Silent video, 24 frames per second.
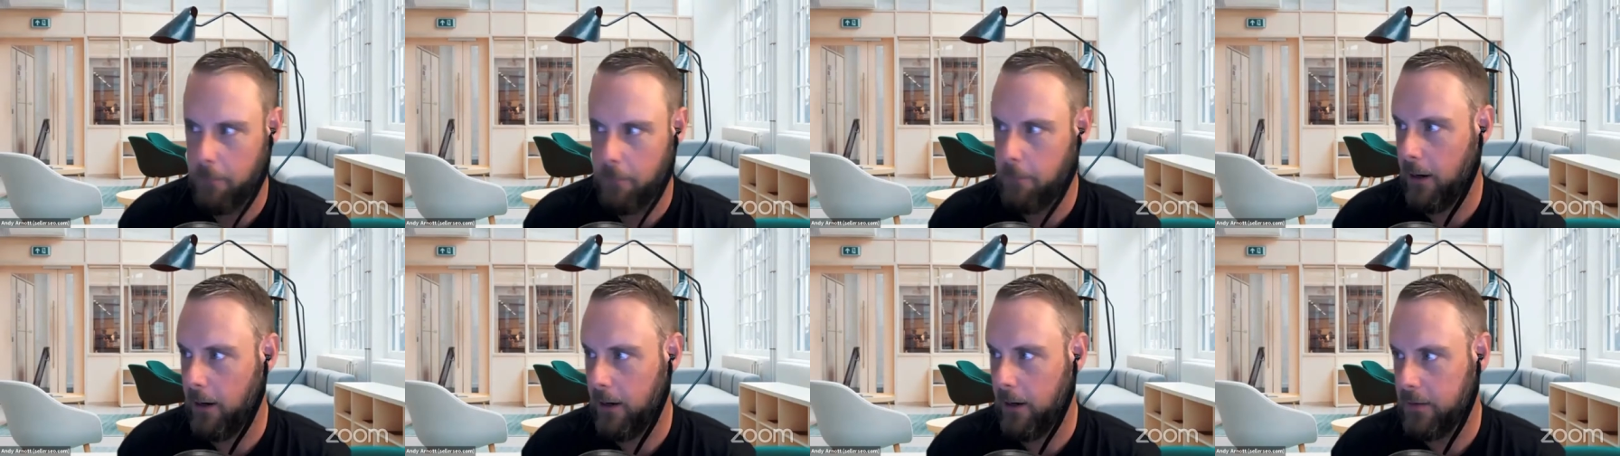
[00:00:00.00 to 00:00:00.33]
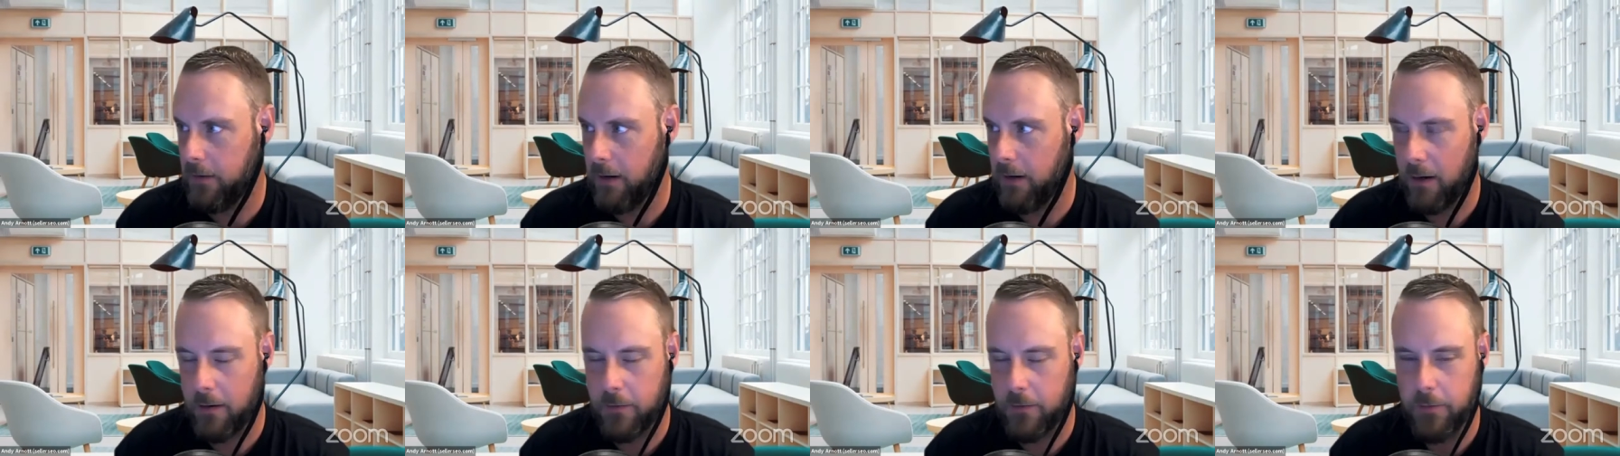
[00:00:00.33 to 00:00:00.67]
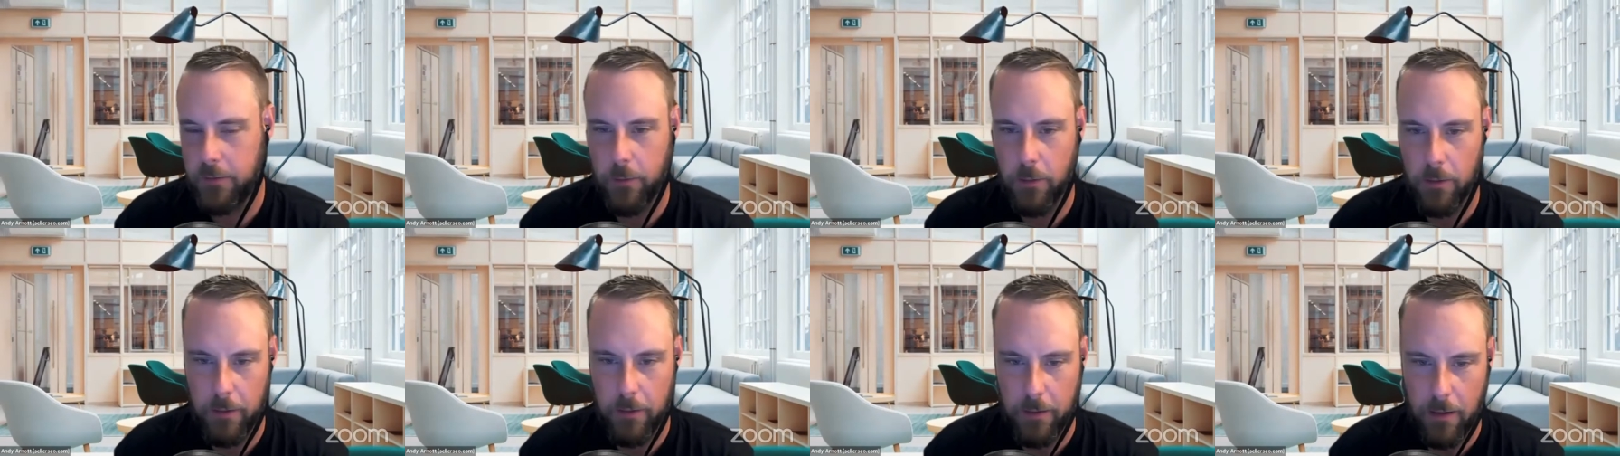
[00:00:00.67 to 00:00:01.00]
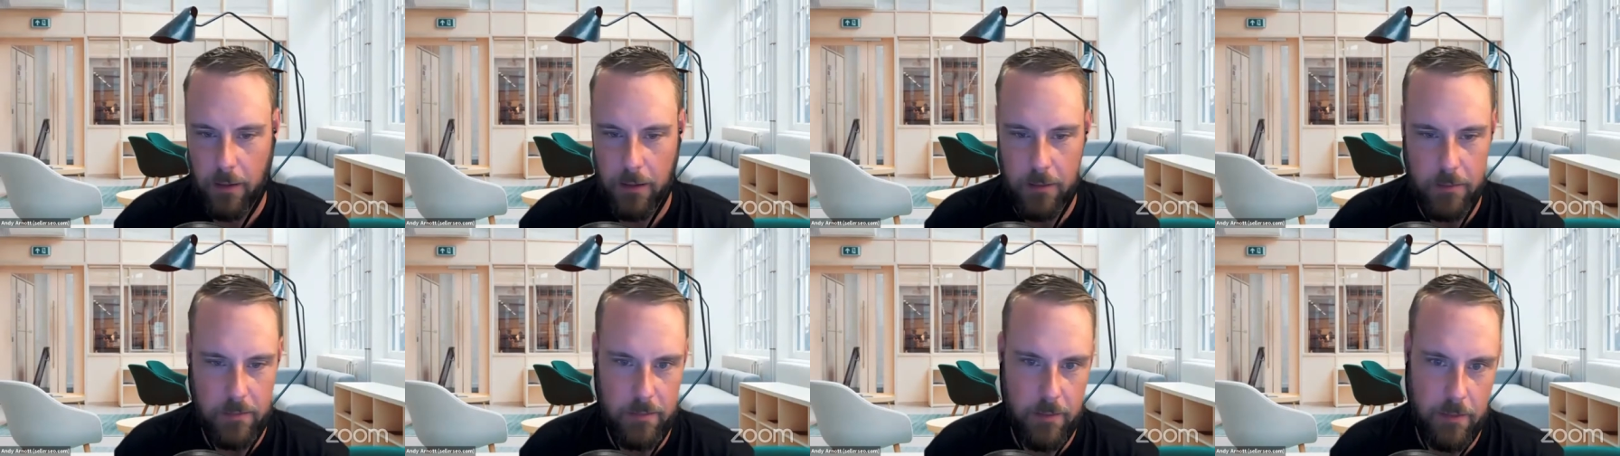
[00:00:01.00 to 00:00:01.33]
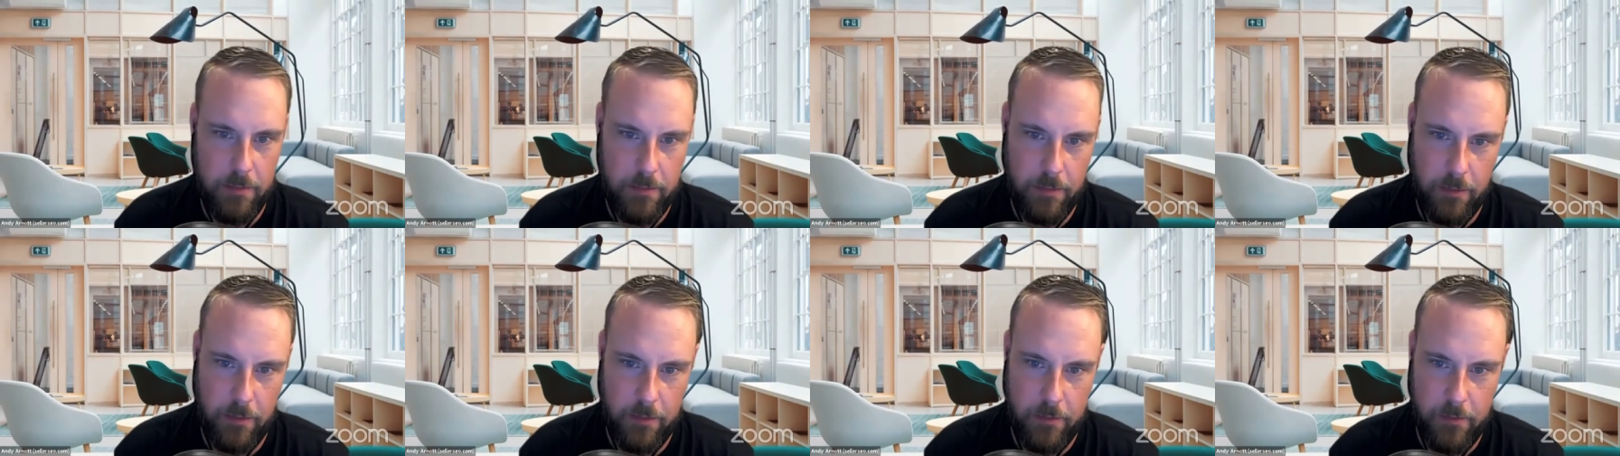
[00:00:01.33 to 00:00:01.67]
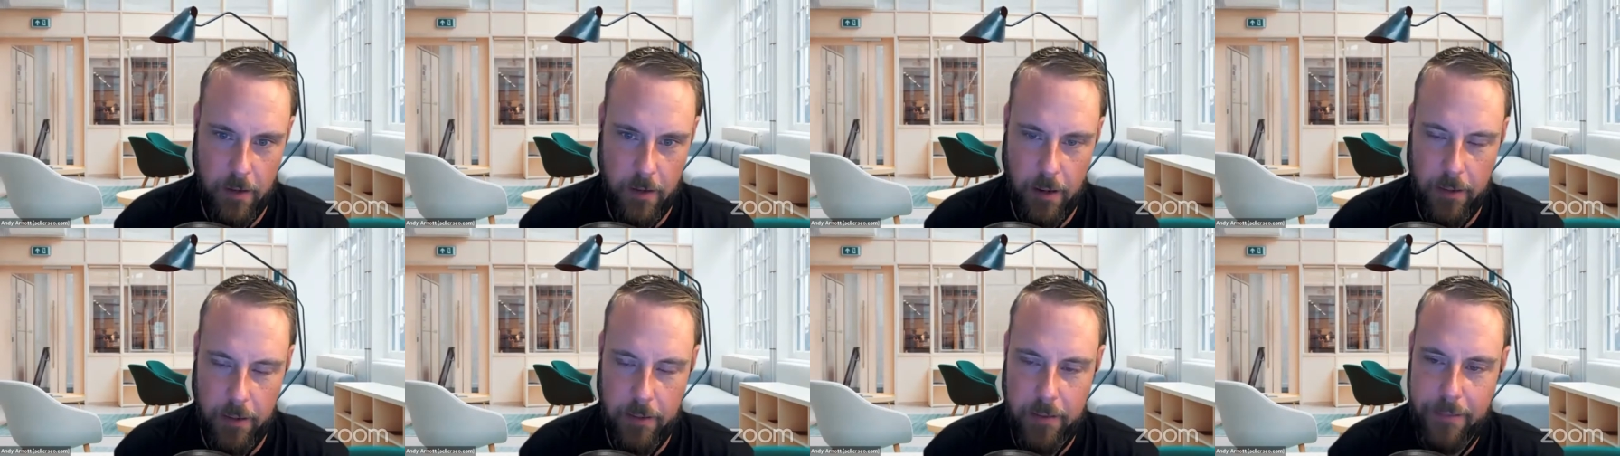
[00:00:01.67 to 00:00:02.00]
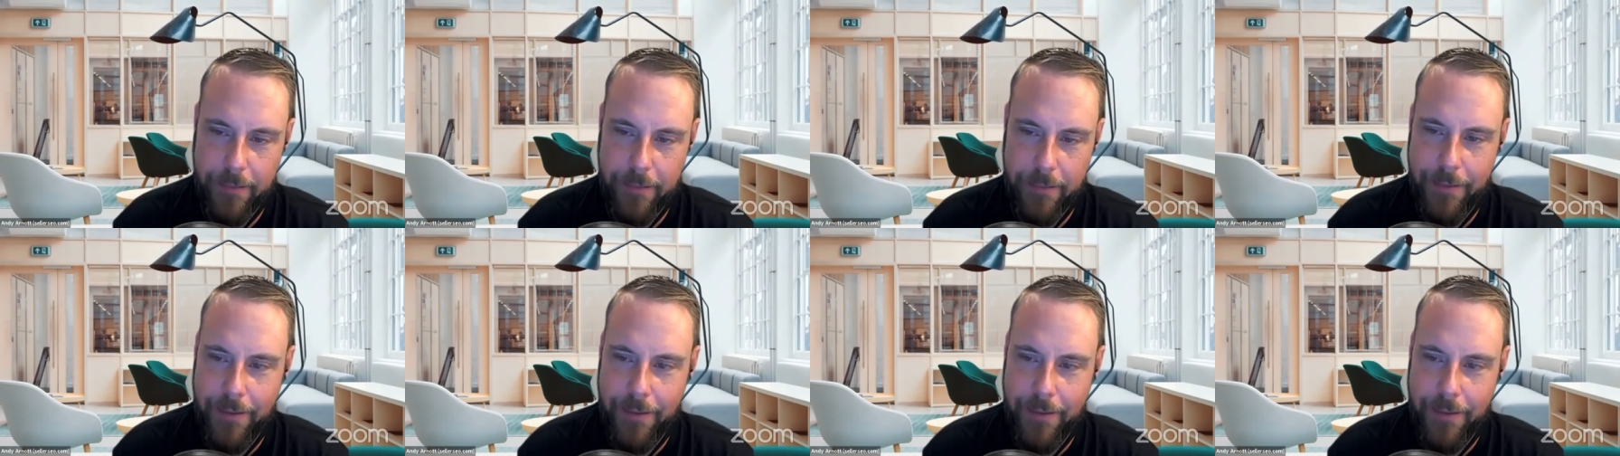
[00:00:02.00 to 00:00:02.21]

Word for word: into potty talk too early on, so that's a good sign.